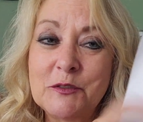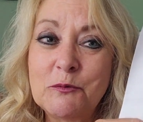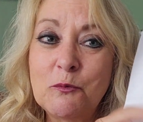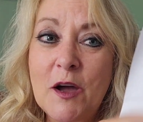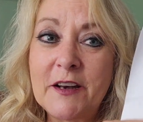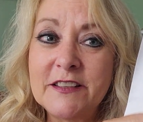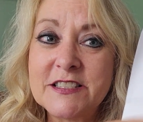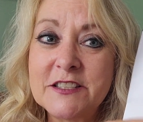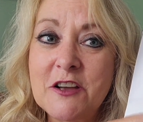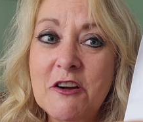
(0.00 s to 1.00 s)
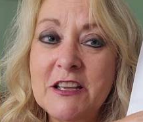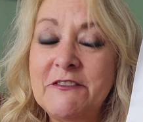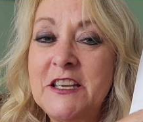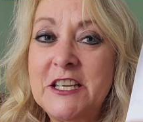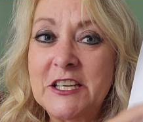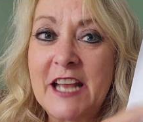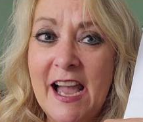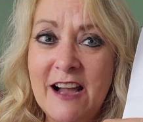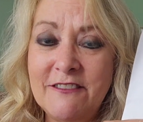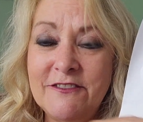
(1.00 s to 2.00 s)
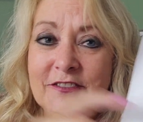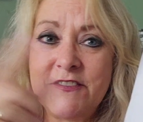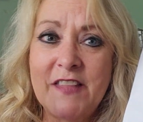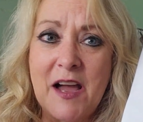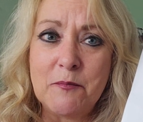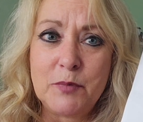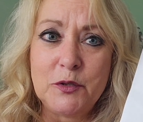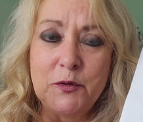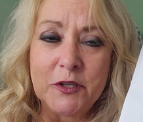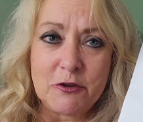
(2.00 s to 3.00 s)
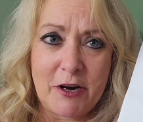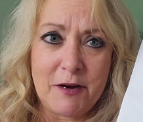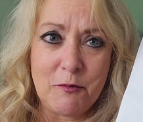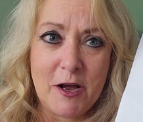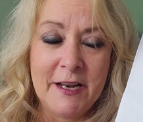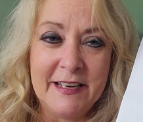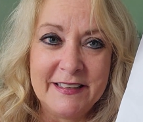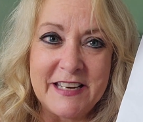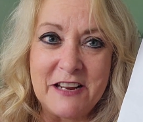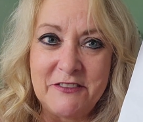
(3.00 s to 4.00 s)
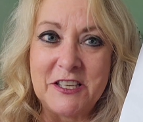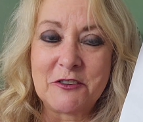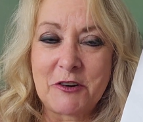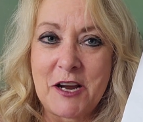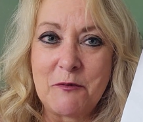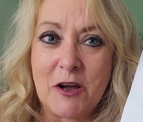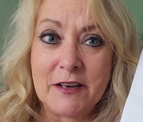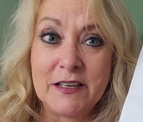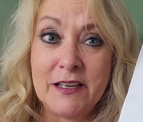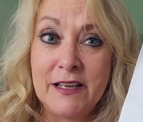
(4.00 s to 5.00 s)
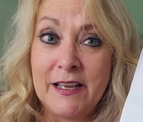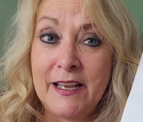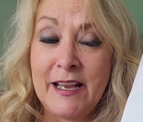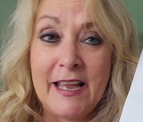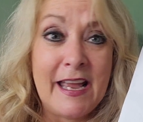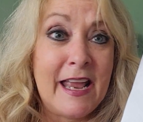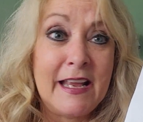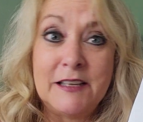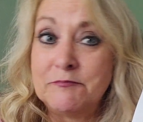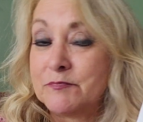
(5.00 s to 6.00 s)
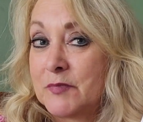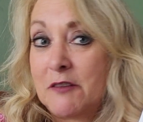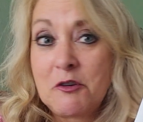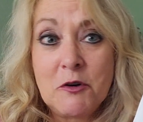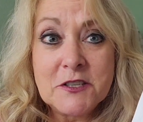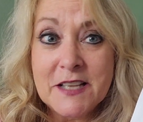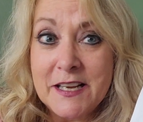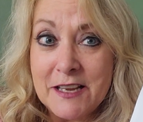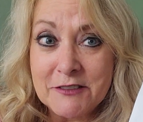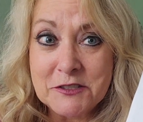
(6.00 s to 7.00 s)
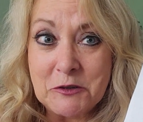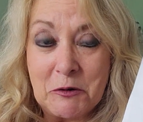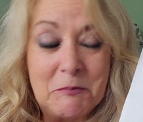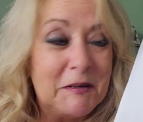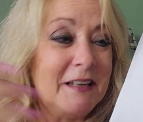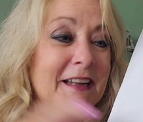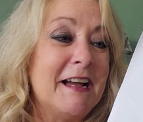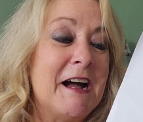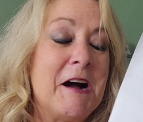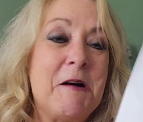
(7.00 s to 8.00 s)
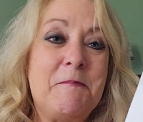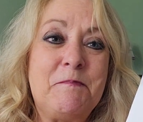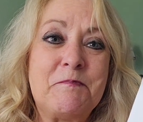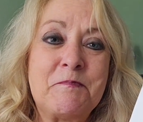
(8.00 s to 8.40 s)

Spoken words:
wanted to know if he could have that blue and gray one, navy and gray one. Of course I gave it to him.